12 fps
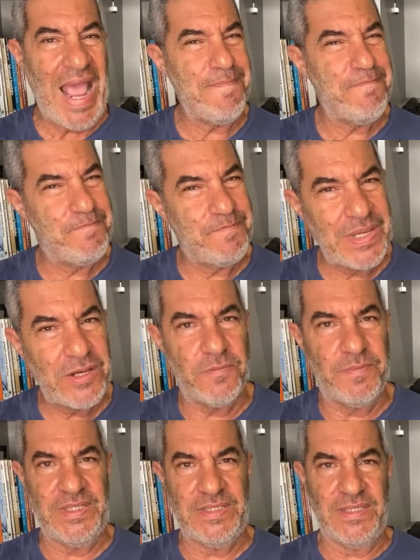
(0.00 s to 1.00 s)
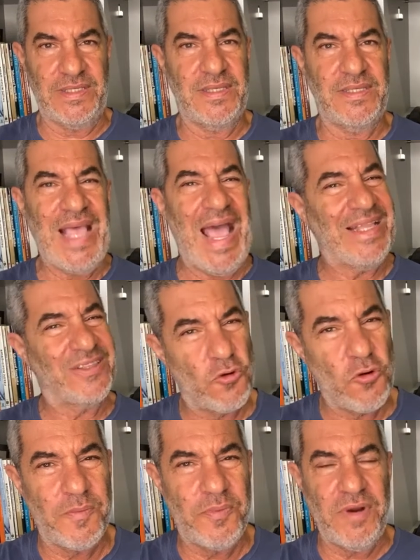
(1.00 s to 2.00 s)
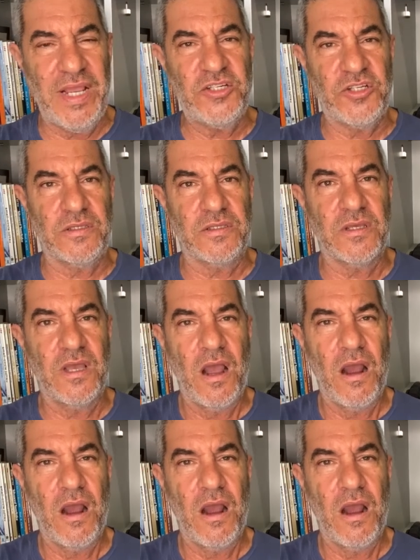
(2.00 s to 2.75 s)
and bigger businesses and corporations